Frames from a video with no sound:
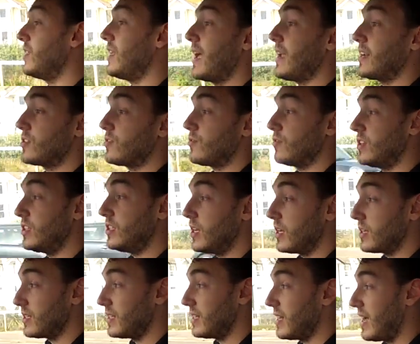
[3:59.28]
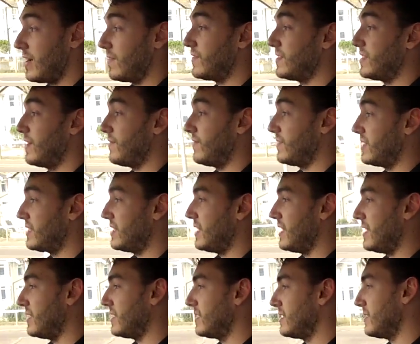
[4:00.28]
the X3 doesn't have 7
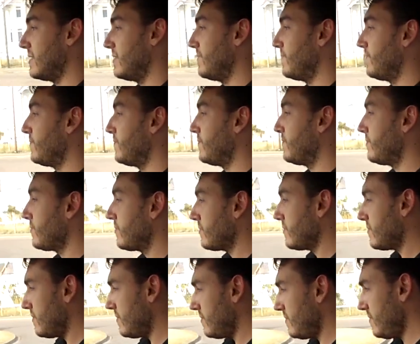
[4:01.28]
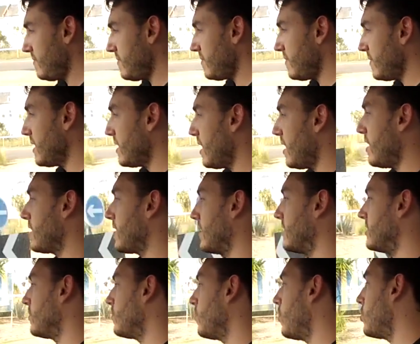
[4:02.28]
seats. Okay,
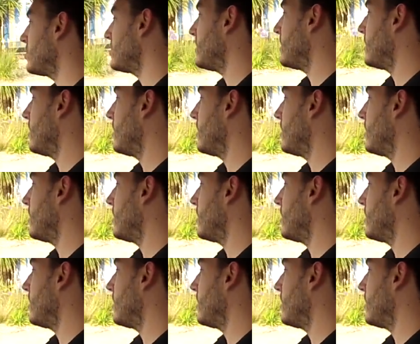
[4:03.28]
so what's it